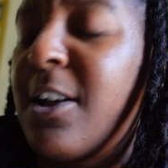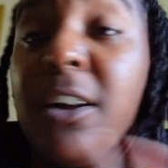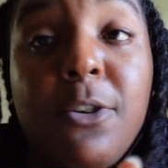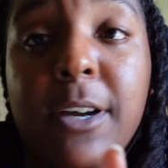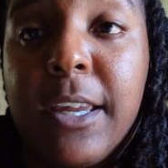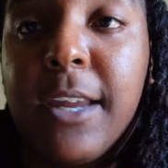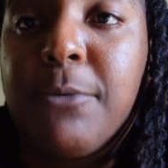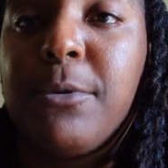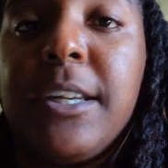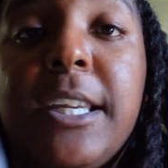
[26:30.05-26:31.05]
Y'all know I can't
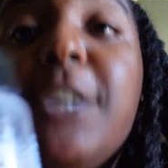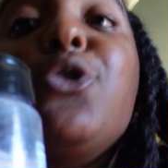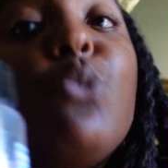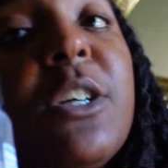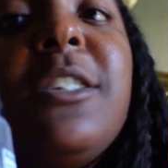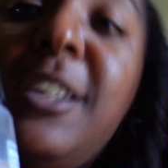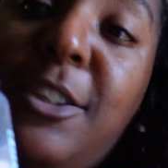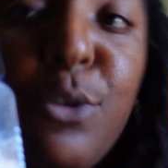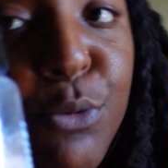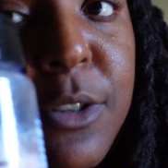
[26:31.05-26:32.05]
read. Each one
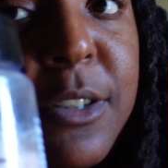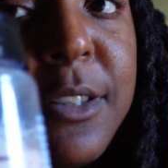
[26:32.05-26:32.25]
teach one